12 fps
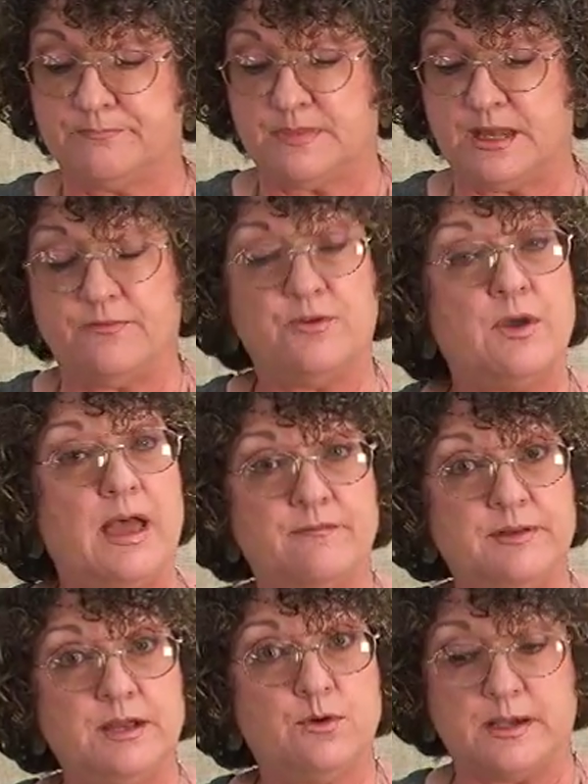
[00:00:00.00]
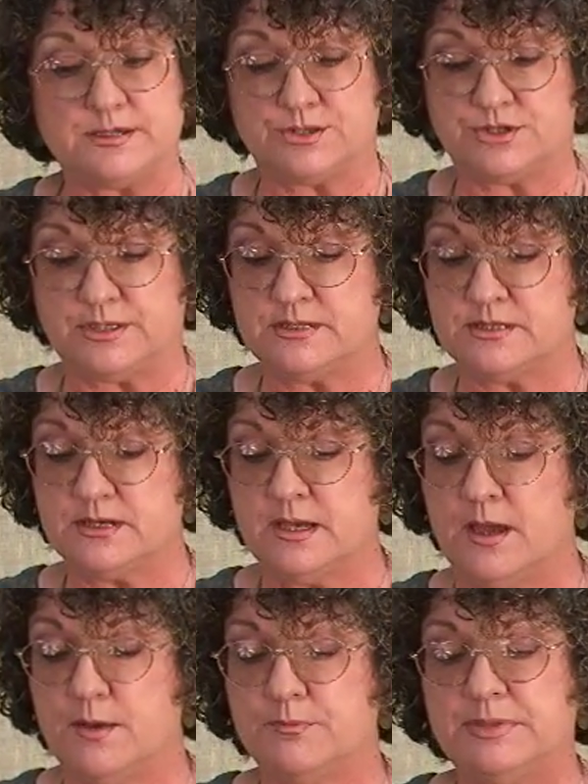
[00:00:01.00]
If you have any questions,
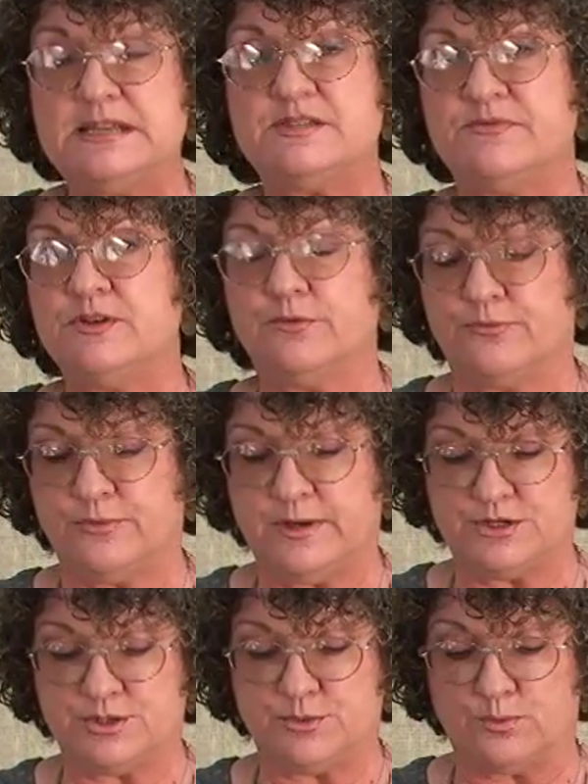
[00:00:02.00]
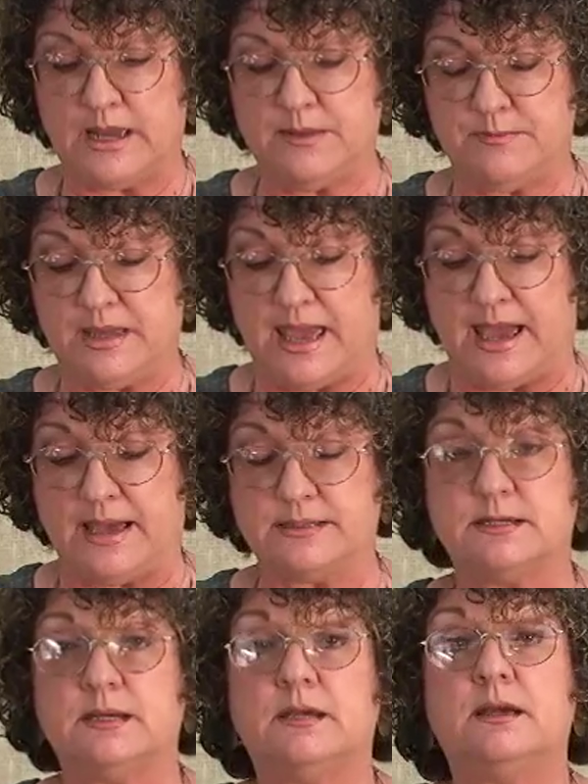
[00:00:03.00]
please feel free to write me at